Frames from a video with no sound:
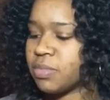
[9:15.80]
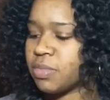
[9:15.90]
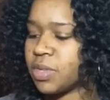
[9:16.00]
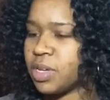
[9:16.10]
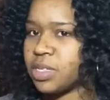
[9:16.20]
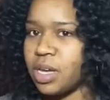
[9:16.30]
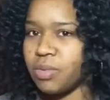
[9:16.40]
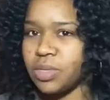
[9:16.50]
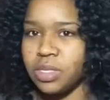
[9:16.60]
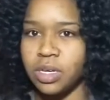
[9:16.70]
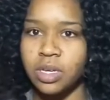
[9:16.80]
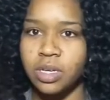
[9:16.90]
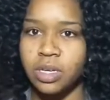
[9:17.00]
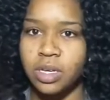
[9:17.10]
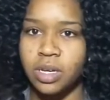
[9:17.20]
because I was
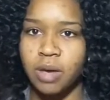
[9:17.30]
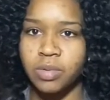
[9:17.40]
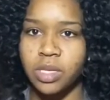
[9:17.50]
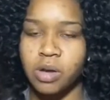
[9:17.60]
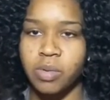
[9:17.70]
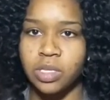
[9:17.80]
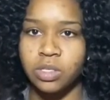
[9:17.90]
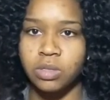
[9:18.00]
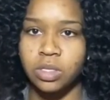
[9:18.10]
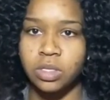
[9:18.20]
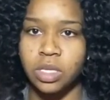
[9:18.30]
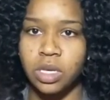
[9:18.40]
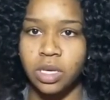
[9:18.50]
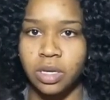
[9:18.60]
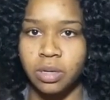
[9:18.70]
young and I was always used to
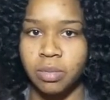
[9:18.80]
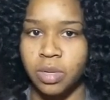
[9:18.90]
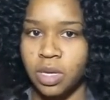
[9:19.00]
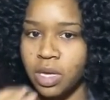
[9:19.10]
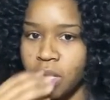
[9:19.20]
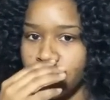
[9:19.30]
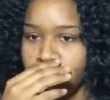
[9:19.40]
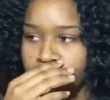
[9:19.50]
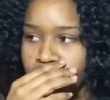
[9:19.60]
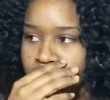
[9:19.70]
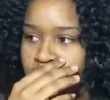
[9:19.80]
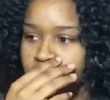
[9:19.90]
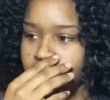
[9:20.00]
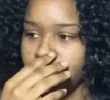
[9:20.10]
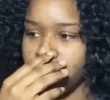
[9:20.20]
seeing him. Like, I
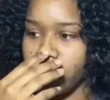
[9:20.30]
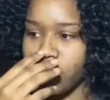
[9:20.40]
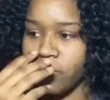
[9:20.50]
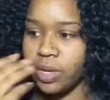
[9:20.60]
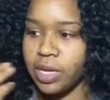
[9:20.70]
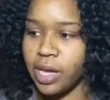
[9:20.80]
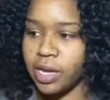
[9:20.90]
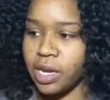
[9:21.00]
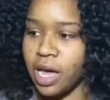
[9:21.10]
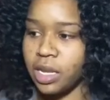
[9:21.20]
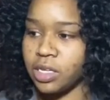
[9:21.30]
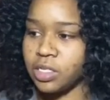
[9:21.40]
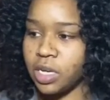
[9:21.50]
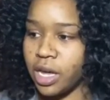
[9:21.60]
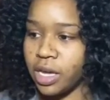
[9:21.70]
didn't really acknowledge
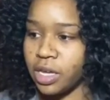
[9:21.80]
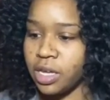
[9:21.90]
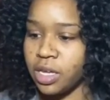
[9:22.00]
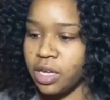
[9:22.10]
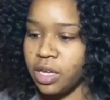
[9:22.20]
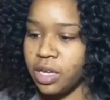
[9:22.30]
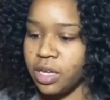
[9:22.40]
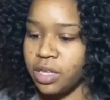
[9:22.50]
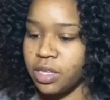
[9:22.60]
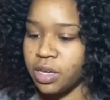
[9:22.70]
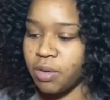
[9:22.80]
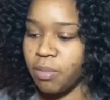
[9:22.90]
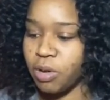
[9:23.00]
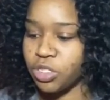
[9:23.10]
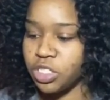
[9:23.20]
like the
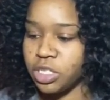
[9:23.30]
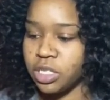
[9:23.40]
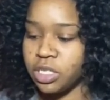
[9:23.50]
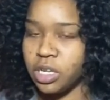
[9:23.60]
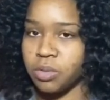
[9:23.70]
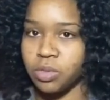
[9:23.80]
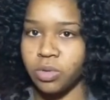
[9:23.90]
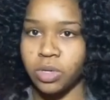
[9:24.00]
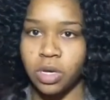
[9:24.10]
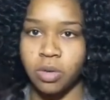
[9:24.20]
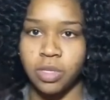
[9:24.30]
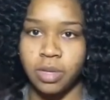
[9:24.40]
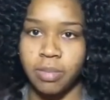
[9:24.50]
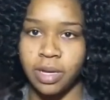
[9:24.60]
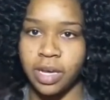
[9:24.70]
commotion that was going on within
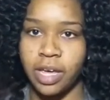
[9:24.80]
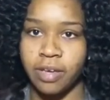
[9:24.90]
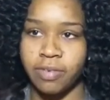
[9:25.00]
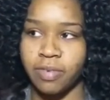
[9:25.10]
my life,